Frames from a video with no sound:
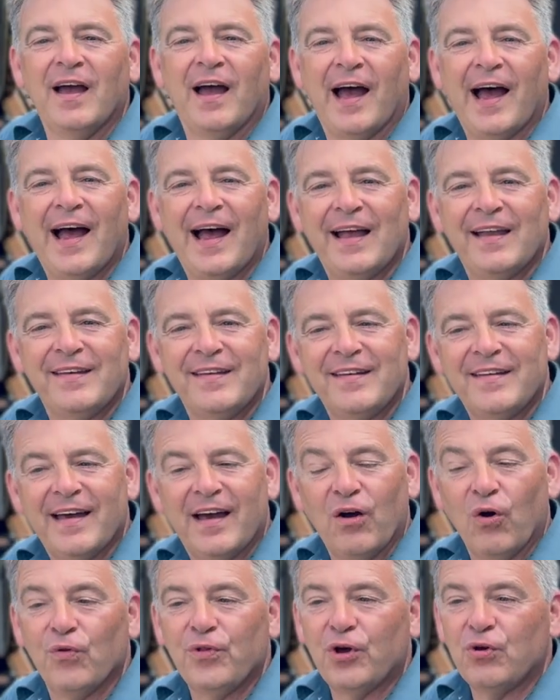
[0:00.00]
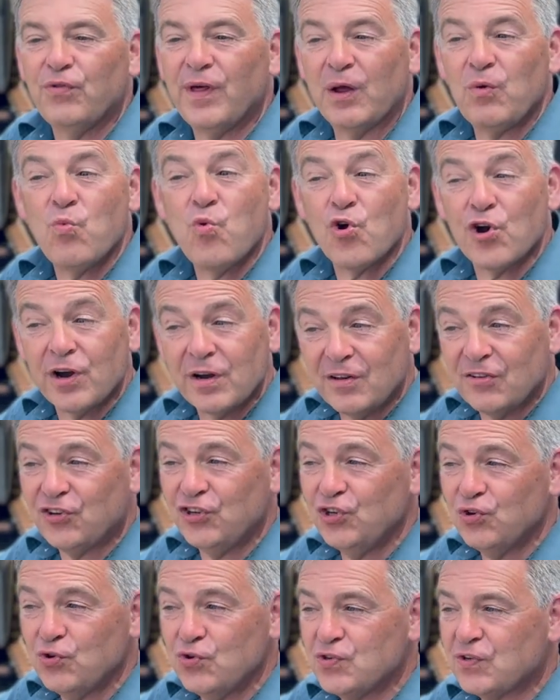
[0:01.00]
And although they weren't
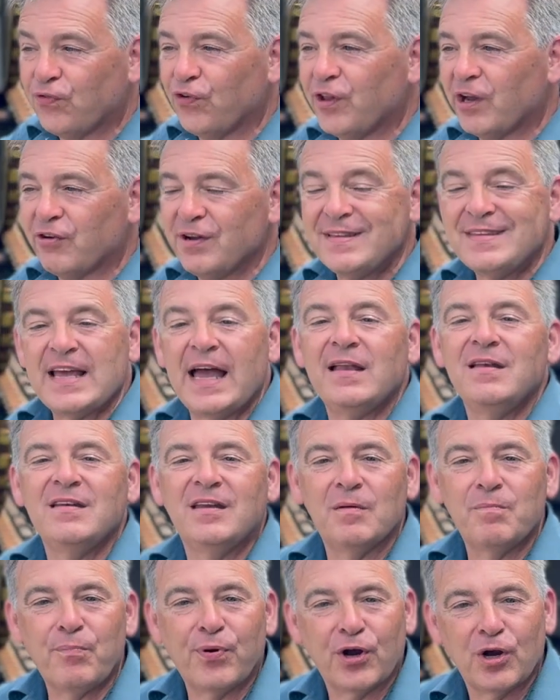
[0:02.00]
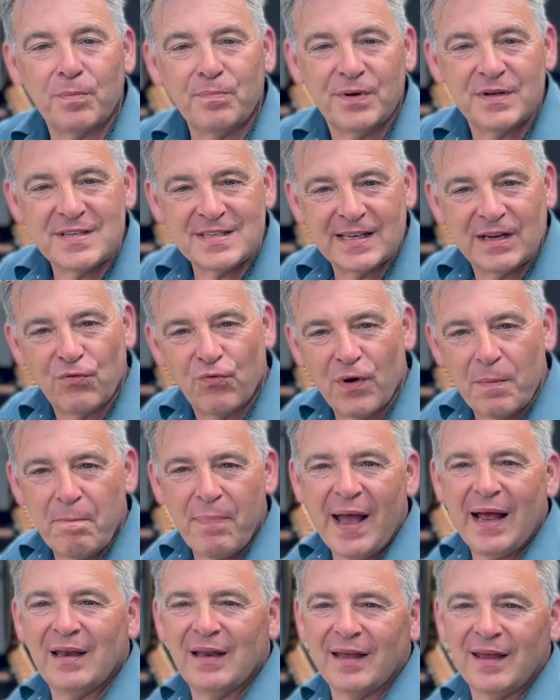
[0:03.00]
used for their intended purpose, at
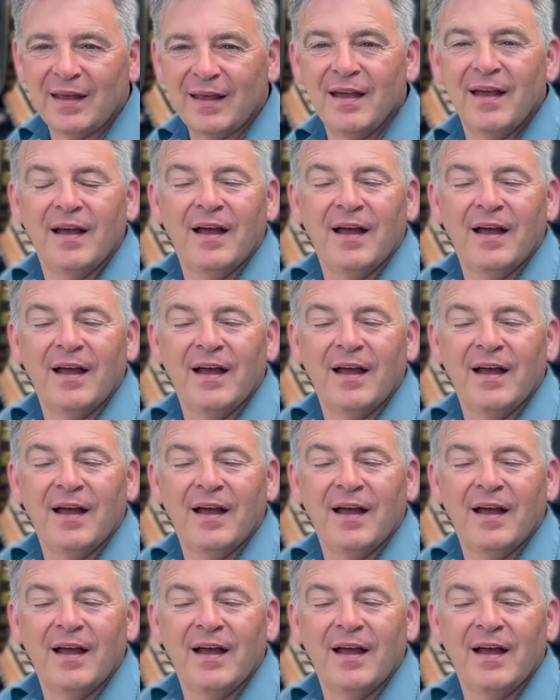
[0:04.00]
repelling